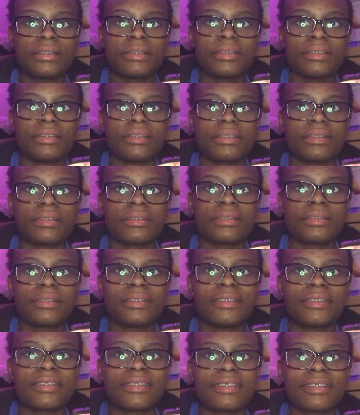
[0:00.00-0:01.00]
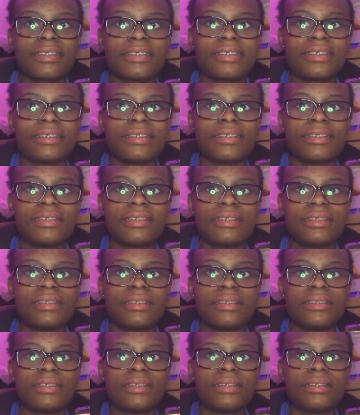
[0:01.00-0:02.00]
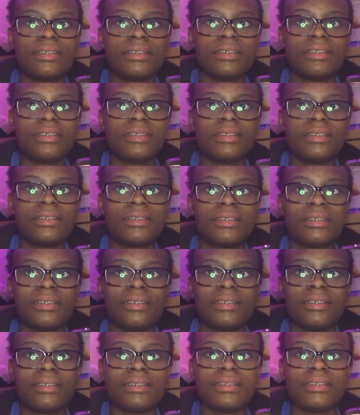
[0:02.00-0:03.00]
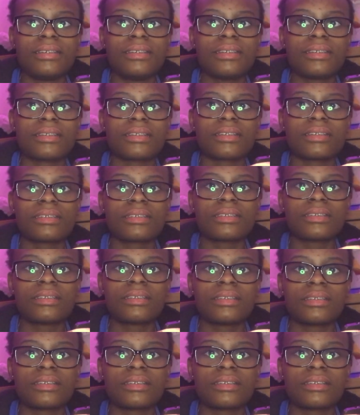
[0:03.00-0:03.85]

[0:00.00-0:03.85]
No one is speaking in this clip.